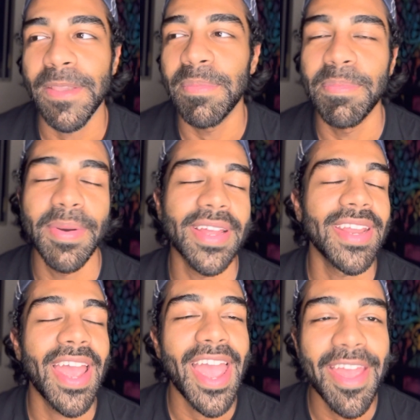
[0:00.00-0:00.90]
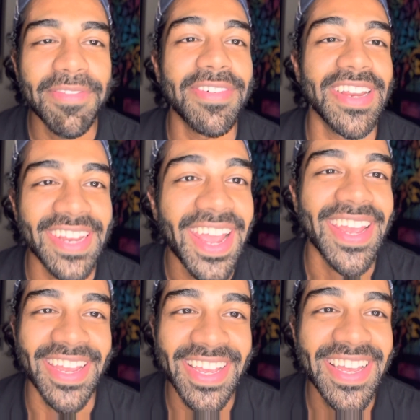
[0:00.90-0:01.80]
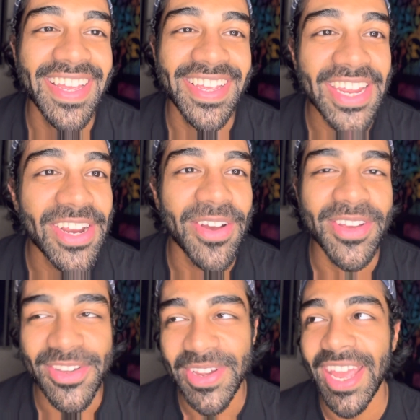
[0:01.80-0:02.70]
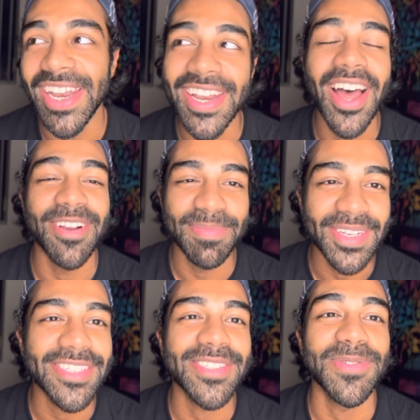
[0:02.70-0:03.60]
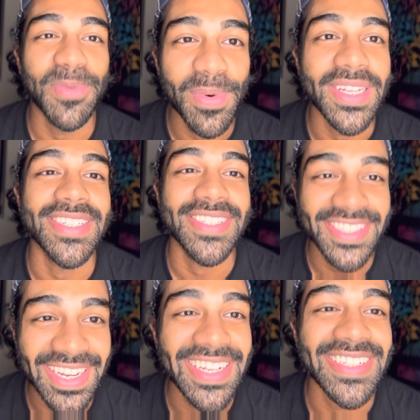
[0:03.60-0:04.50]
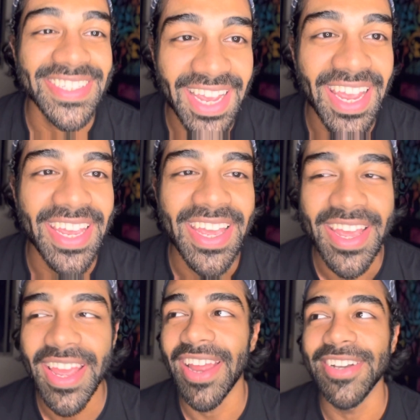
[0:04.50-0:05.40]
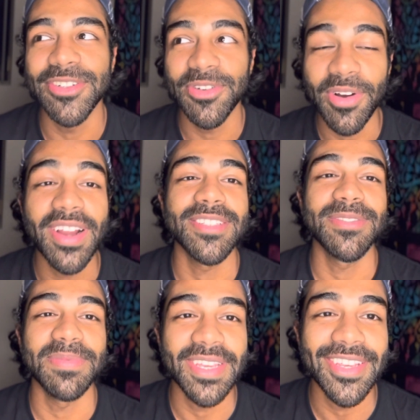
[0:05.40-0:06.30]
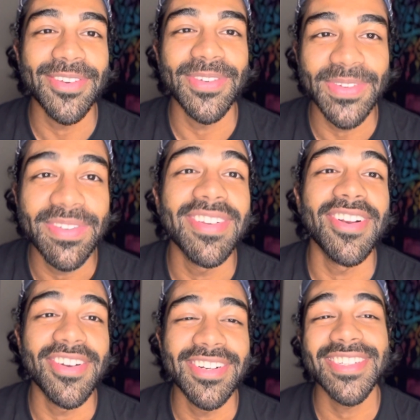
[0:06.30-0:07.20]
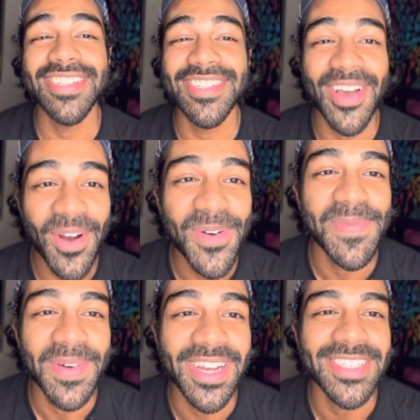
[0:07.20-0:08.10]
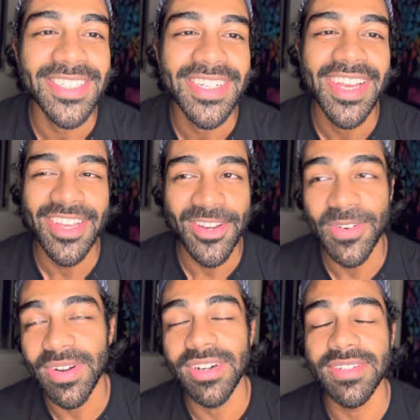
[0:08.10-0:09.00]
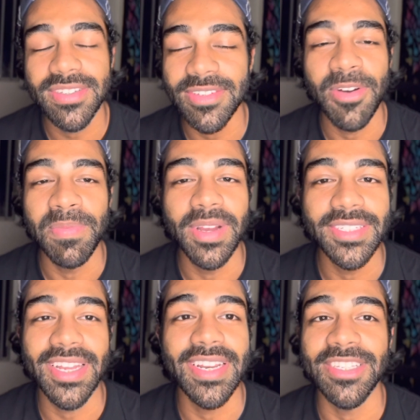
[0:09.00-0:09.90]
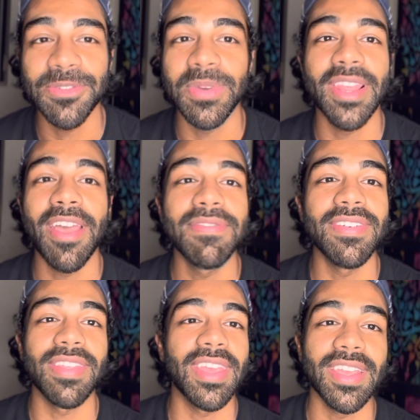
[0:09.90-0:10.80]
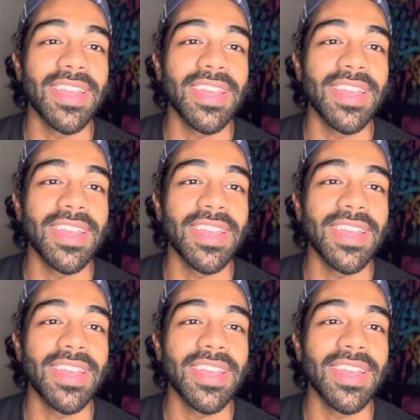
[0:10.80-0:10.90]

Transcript: but every day. You cannot miss one single day, and trust me, you'll learn so much. And it's with anything,